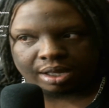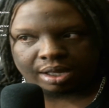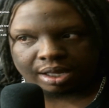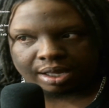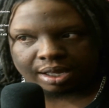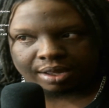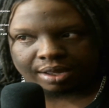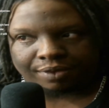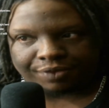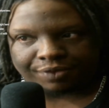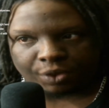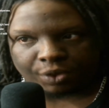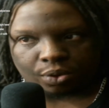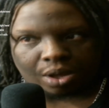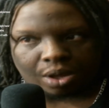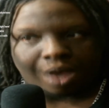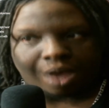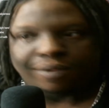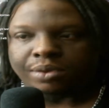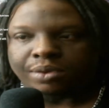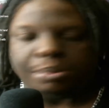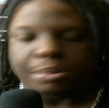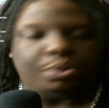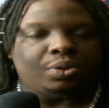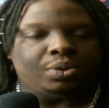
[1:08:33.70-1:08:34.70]
feel
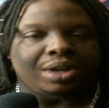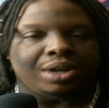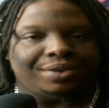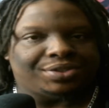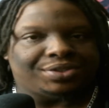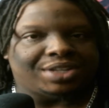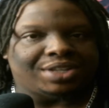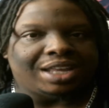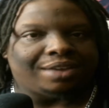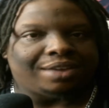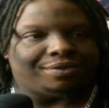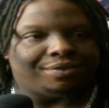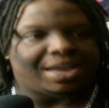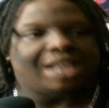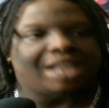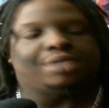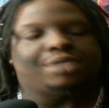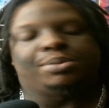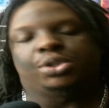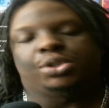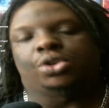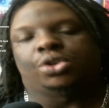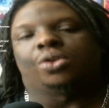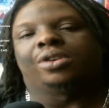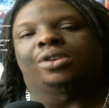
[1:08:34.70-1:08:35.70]
comfortable enough saying a vast
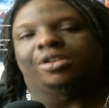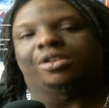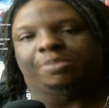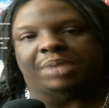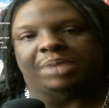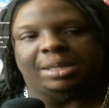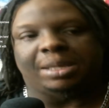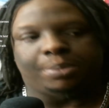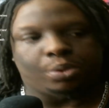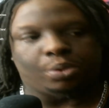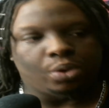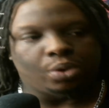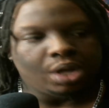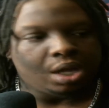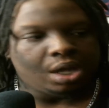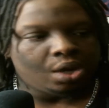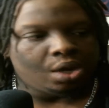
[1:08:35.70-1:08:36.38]
majority of people